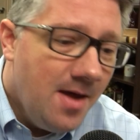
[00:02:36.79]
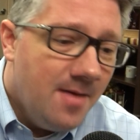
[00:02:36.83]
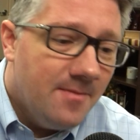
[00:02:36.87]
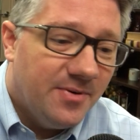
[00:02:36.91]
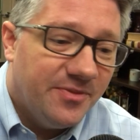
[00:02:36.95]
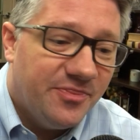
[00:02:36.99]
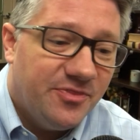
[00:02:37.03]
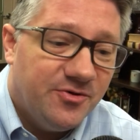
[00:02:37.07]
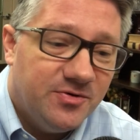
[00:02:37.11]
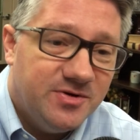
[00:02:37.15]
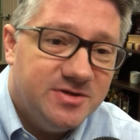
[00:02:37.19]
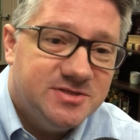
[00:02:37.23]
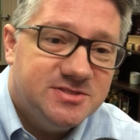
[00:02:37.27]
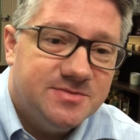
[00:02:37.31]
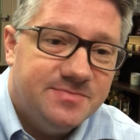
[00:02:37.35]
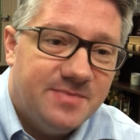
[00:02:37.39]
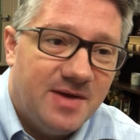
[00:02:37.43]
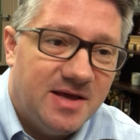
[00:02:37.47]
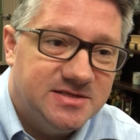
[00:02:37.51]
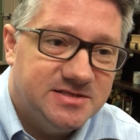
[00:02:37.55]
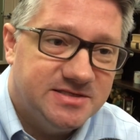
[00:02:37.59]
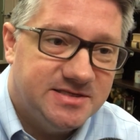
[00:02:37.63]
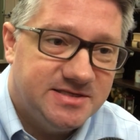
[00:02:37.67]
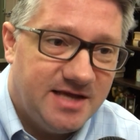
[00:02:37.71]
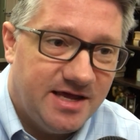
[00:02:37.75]
But there is some
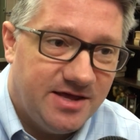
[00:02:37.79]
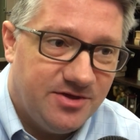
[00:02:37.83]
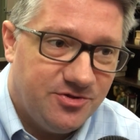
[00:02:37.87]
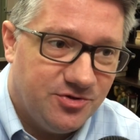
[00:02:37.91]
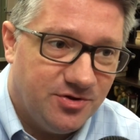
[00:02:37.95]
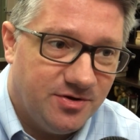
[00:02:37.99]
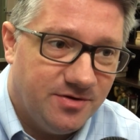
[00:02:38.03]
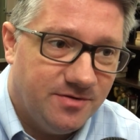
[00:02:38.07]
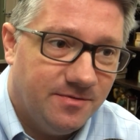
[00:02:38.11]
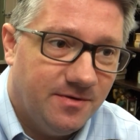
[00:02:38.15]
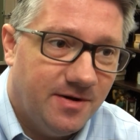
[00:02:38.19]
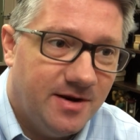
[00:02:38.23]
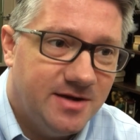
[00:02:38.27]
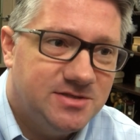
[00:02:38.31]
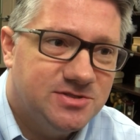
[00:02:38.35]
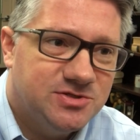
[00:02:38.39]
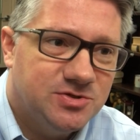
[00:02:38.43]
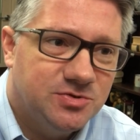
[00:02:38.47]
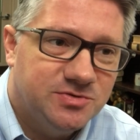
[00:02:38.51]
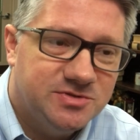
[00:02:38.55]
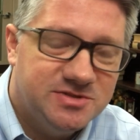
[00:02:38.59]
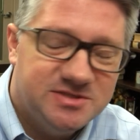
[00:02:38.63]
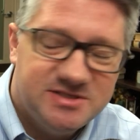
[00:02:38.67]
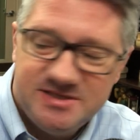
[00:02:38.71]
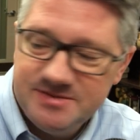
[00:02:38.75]
hesitation, right?
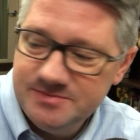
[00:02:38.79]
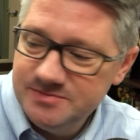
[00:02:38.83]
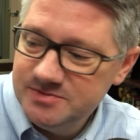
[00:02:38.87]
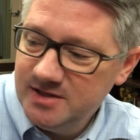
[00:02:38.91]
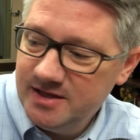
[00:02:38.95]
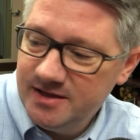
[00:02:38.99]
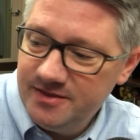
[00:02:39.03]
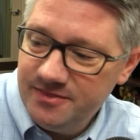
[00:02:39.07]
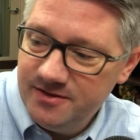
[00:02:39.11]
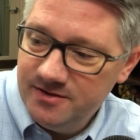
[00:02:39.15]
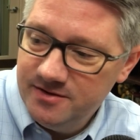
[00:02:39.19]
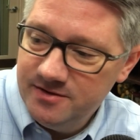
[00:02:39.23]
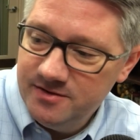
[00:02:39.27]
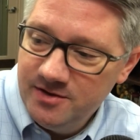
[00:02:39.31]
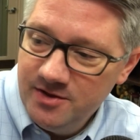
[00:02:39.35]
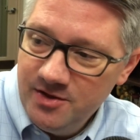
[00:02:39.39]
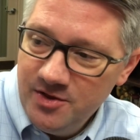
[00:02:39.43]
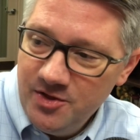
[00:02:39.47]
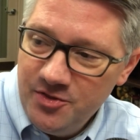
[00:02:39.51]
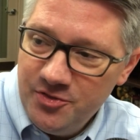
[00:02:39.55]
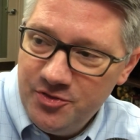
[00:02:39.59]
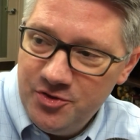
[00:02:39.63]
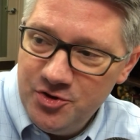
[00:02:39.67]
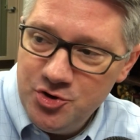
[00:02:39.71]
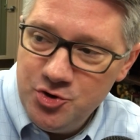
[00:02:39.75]
So it seems like the
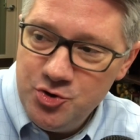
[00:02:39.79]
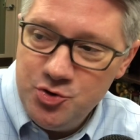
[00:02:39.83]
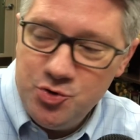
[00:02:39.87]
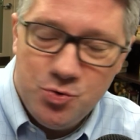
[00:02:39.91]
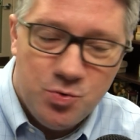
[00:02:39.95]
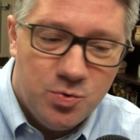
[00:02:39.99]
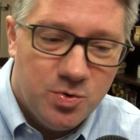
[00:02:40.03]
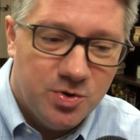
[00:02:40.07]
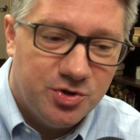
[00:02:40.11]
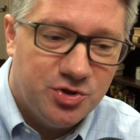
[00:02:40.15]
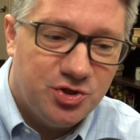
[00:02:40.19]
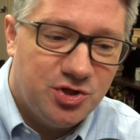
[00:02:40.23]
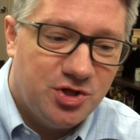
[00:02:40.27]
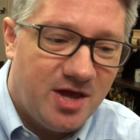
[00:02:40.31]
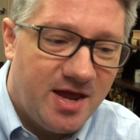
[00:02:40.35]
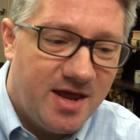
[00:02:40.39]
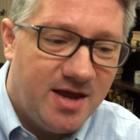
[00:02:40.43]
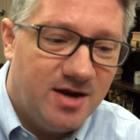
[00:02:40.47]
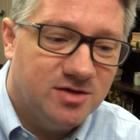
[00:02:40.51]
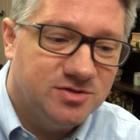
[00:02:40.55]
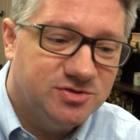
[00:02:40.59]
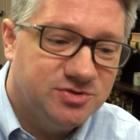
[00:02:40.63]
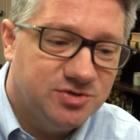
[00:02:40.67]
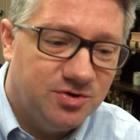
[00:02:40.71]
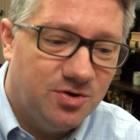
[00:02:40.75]
newer
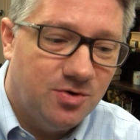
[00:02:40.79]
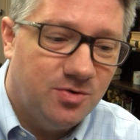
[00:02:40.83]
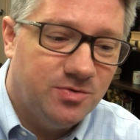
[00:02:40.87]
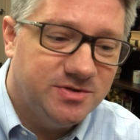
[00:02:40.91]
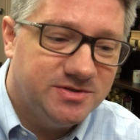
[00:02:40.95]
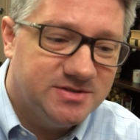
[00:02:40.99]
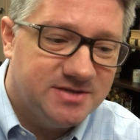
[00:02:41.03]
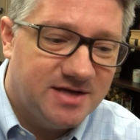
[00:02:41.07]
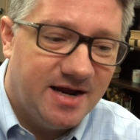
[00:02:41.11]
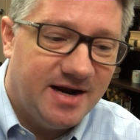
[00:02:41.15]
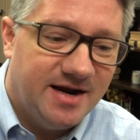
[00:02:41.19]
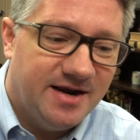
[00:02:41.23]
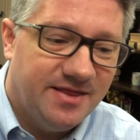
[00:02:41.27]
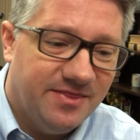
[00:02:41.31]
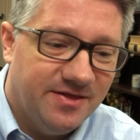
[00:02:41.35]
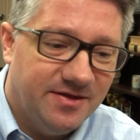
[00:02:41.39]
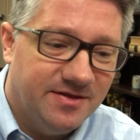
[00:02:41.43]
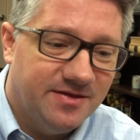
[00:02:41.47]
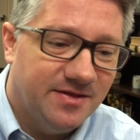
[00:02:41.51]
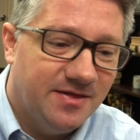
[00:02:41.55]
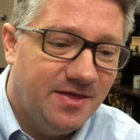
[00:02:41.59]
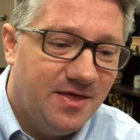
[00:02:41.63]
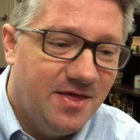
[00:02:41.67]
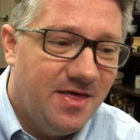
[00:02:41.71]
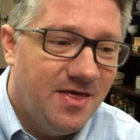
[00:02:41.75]
channels are always kind
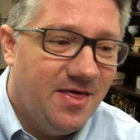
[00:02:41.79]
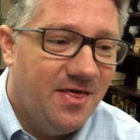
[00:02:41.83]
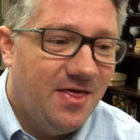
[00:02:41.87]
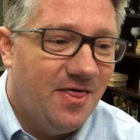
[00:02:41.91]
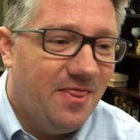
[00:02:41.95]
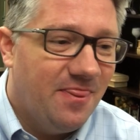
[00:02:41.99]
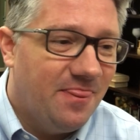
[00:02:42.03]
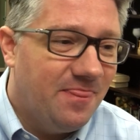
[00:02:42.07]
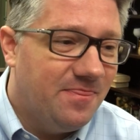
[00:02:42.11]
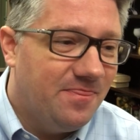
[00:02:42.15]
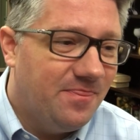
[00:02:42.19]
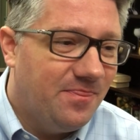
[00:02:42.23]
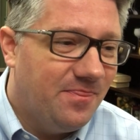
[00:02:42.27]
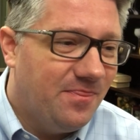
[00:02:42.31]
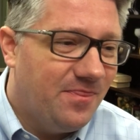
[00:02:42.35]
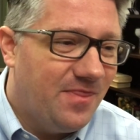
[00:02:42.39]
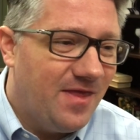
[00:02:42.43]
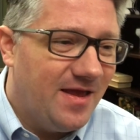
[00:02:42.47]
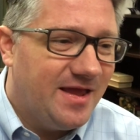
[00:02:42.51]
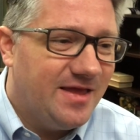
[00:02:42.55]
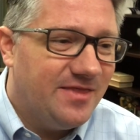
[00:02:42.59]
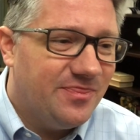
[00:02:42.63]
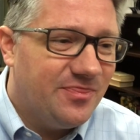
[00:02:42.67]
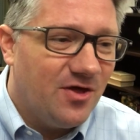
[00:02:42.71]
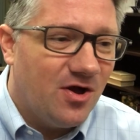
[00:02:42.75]
of
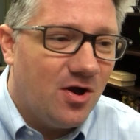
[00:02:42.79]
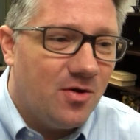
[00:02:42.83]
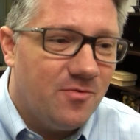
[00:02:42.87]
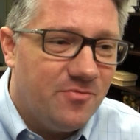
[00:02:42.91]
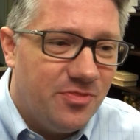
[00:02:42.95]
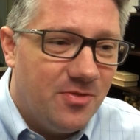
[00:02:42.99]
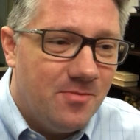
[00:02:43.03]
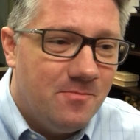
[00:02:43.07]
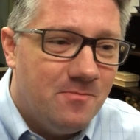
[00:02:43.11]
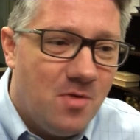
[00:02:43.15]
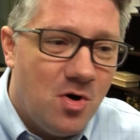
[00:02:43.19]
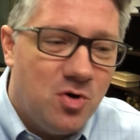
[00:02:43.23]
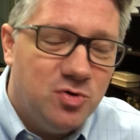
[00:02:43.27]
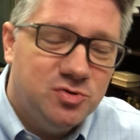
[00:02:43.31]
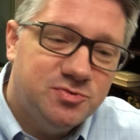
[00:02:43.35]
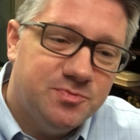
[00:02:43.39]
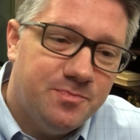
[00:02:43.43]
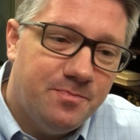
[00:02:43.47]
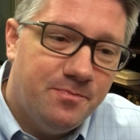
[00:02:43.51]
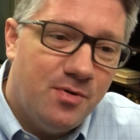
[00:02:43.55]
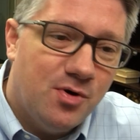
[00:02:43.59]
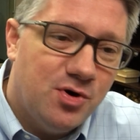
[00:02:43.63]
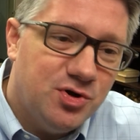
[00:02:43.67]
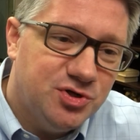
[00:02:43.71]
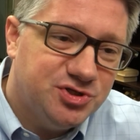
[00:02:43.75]
they get the
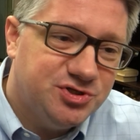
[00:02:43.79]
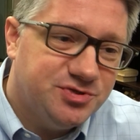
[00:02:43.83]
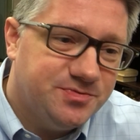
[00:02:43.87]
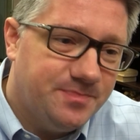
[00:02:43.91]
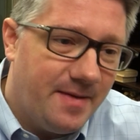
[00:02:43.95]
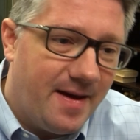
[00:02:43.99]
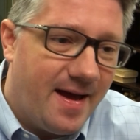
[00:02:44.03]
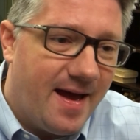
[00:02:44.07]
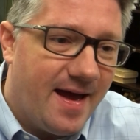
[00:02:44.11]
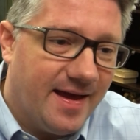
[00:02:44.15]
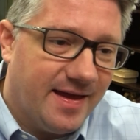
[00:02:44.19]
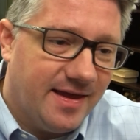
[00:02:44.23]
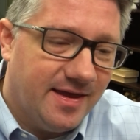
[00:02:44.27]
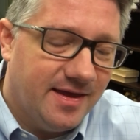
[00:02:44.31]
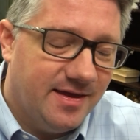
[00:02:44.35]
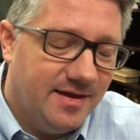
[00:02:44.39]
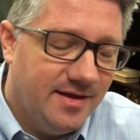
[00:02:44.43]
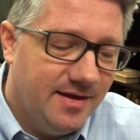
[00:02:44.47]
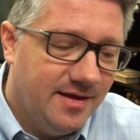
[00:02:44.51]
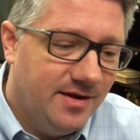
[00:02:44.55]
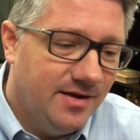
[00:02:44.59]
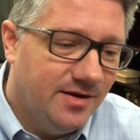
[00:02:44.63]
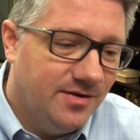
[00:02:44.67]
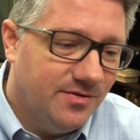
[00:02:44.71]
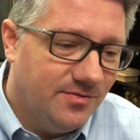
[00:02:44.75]
most pushback,
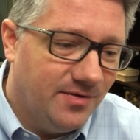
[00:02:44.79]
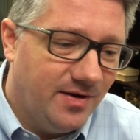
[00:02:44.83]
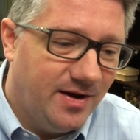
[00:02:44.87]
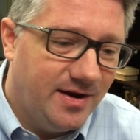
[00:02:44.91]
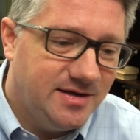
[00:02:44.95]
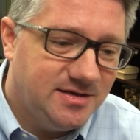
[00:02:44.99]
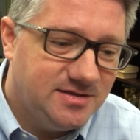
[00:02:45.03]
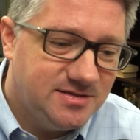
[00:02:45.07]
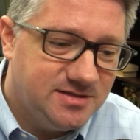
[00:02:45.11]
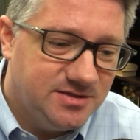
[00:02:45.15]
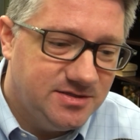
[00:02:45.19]
right,